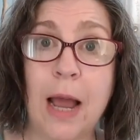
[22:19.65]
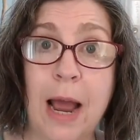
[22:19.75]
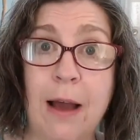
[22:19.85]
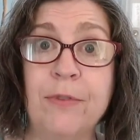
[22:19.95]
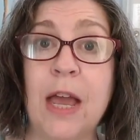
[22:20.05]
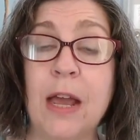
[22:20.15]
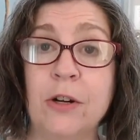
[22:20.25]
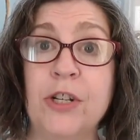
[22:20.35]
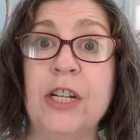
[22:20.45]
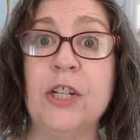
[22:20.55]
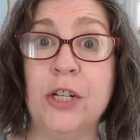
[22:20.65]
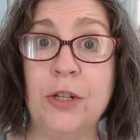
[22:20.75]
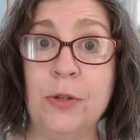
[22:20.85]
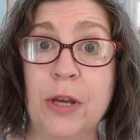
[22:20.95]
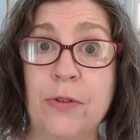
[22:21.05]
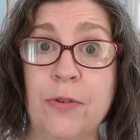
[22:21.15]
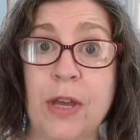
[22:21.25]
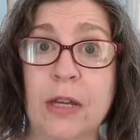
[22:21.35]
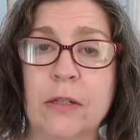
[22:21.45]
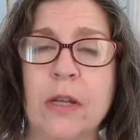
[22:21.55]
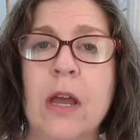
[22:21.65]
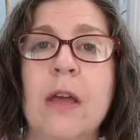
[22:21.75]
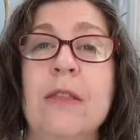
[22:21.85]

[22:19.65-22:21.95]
have the energy to do the other things.